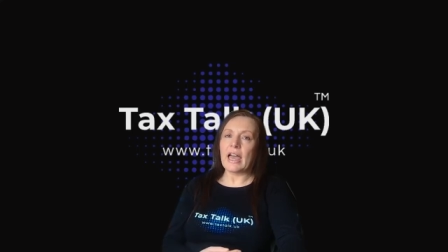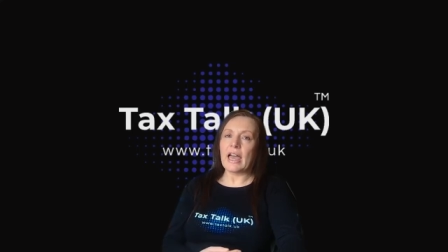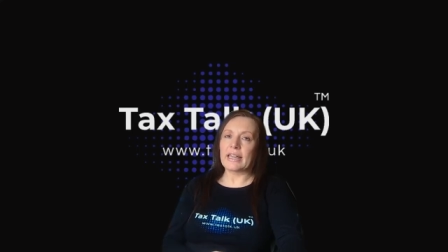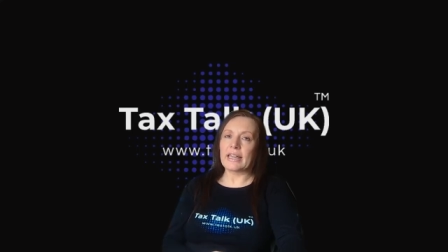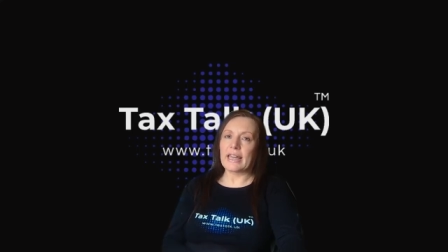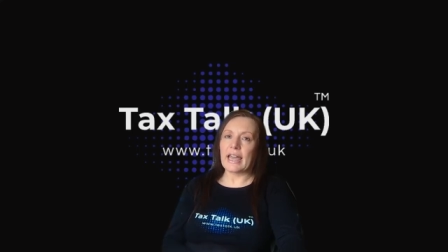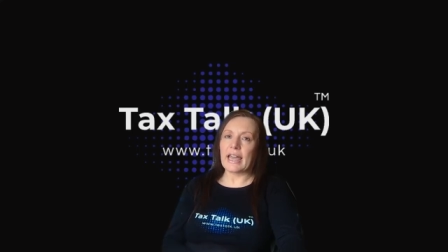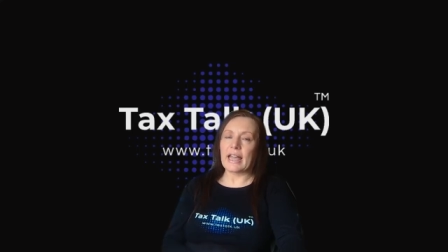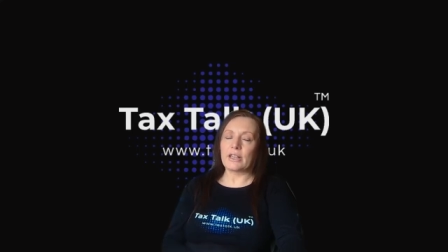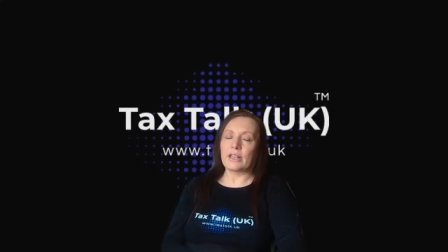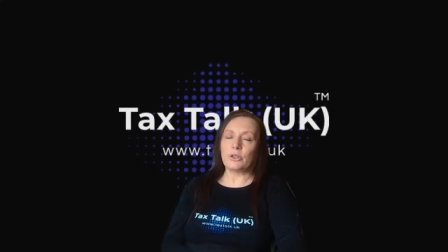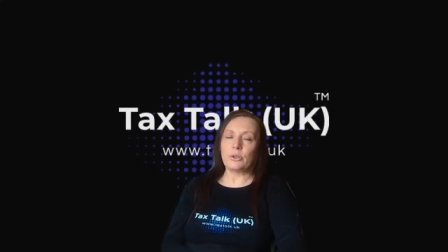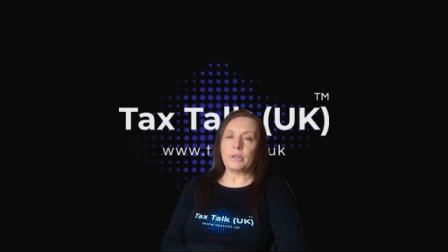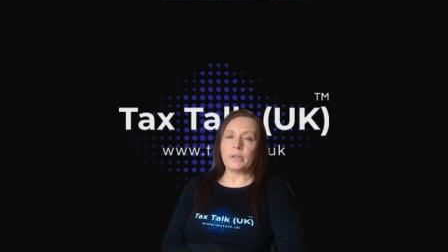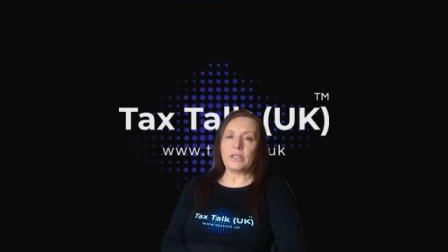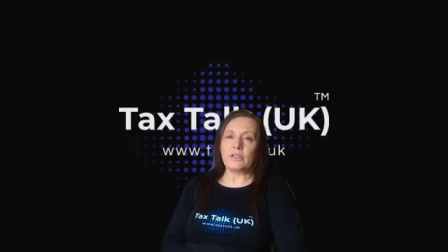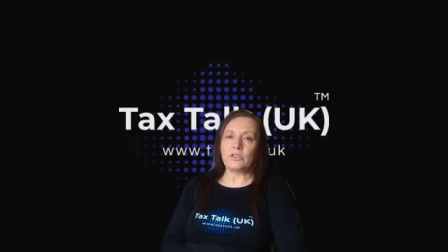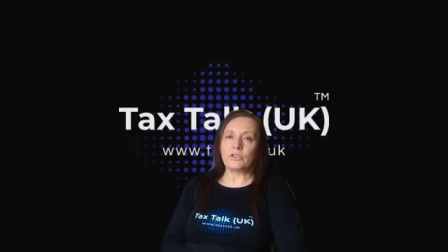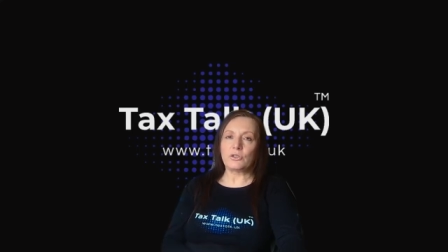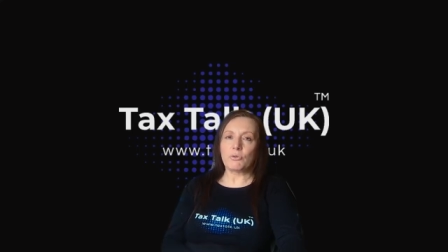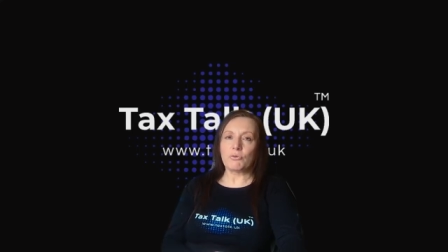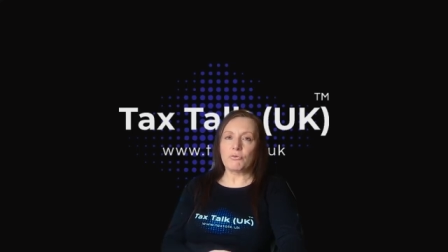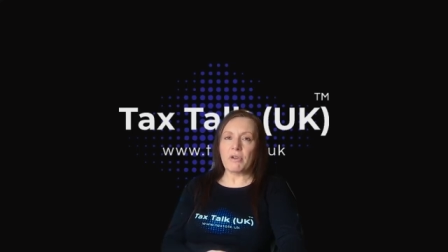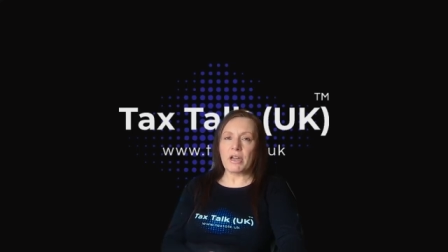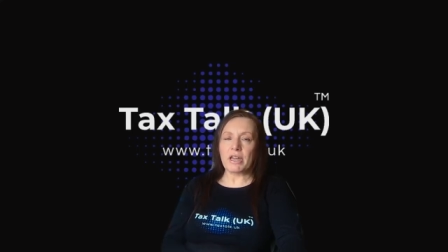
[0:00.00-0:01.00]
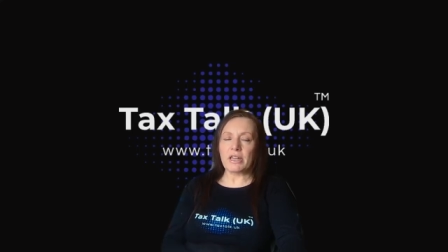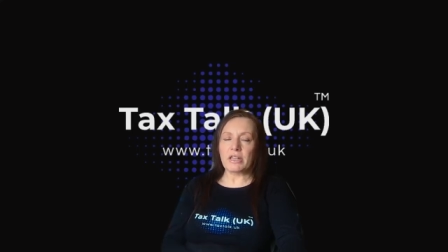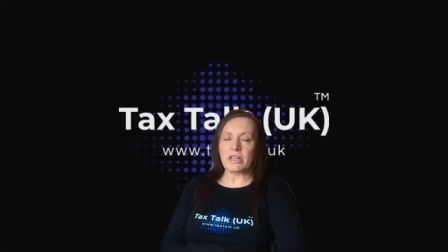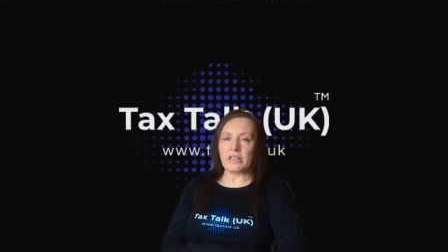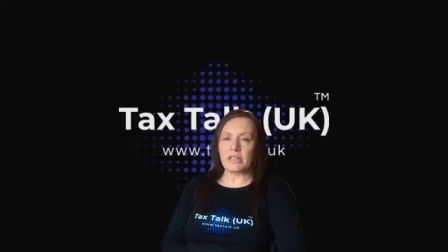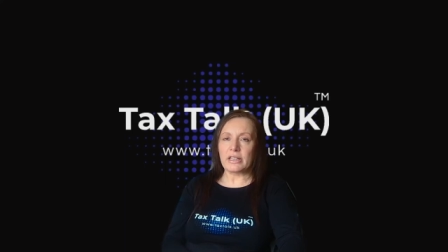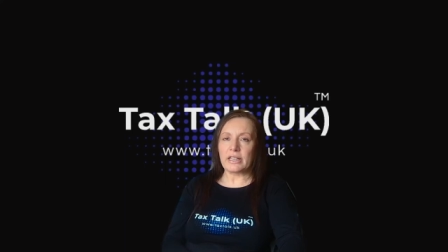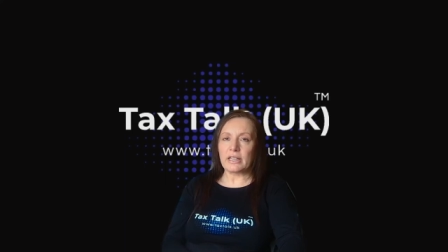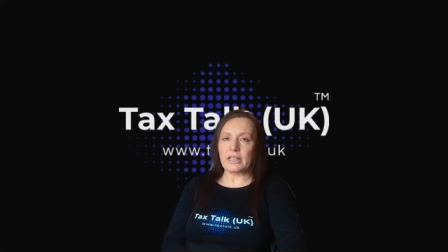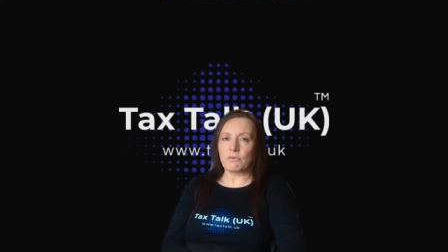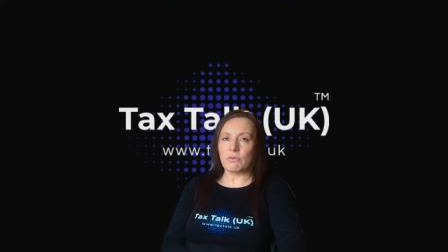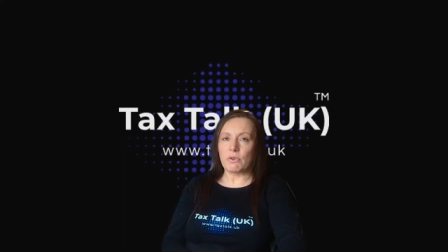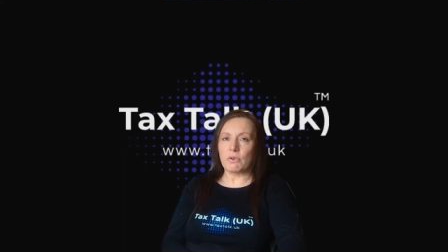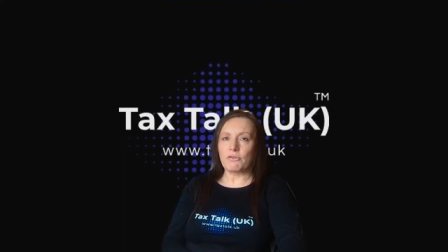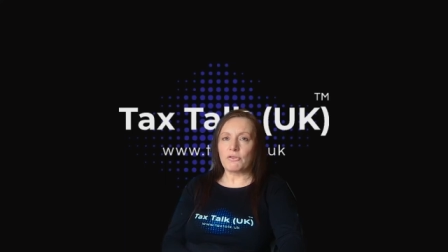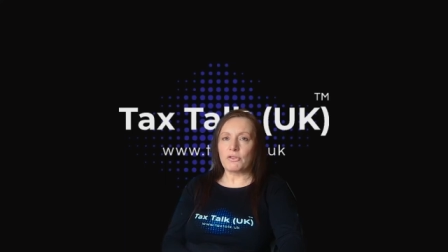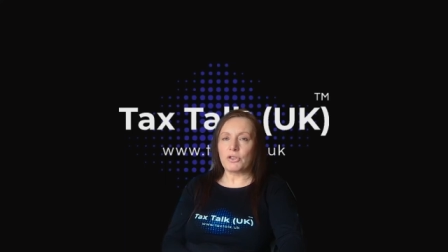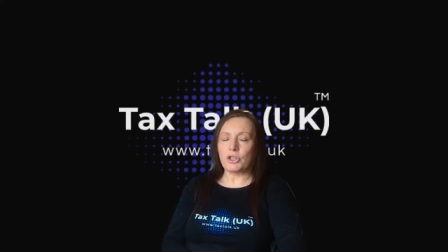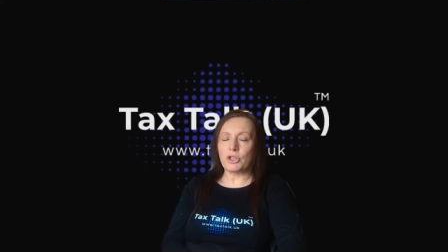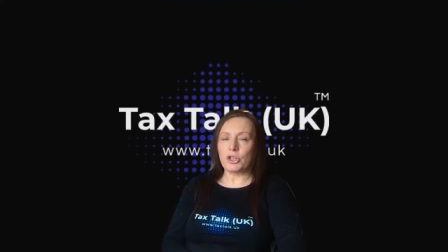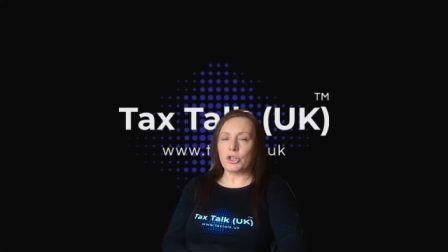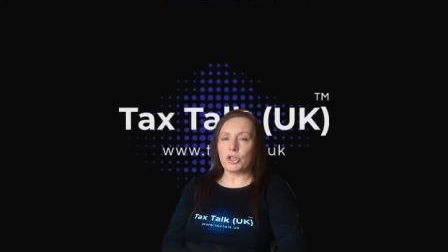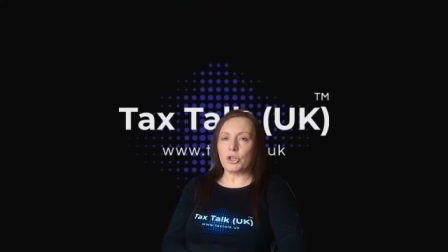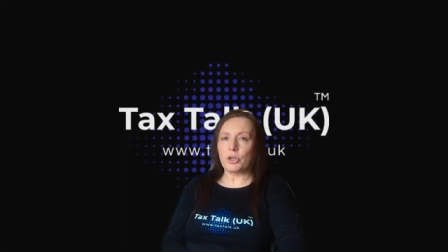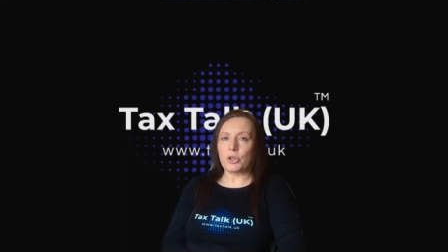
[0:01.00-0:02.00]
again, you need to regularly
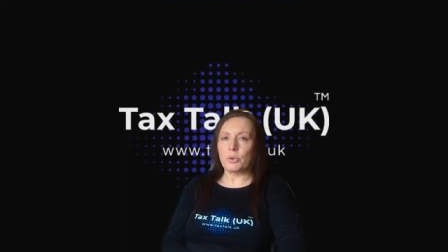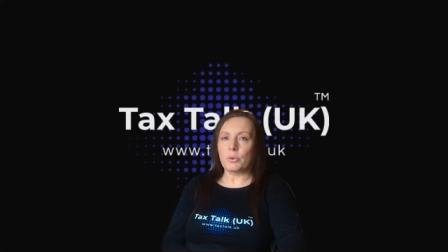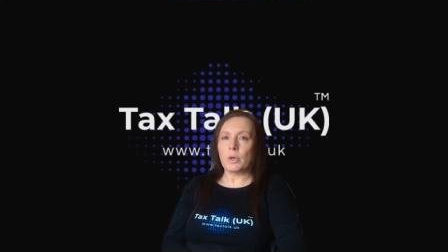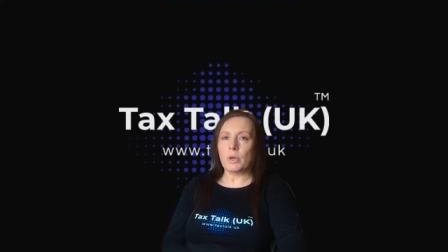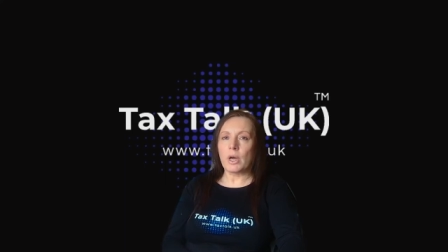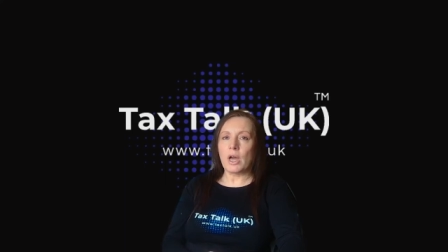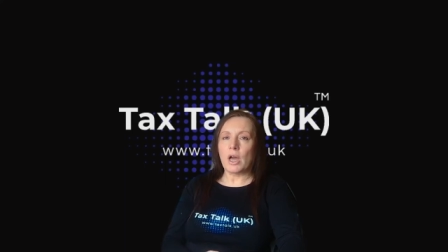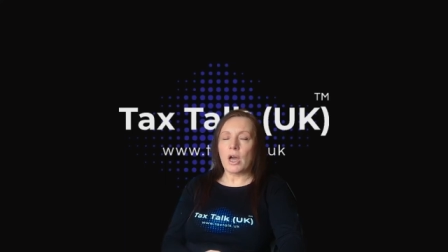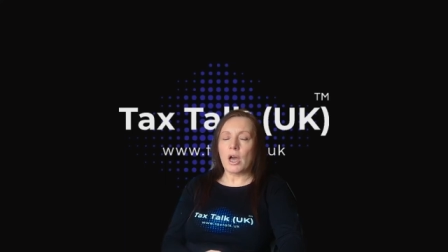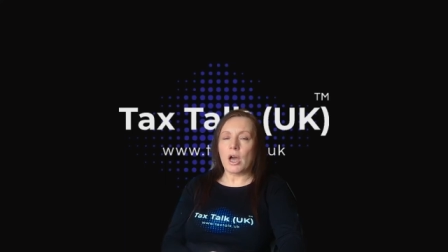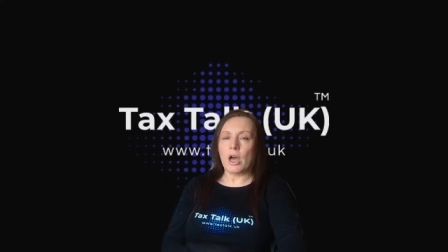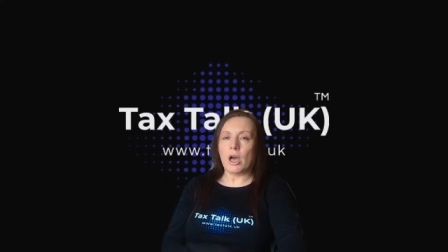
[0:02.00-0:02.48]
review,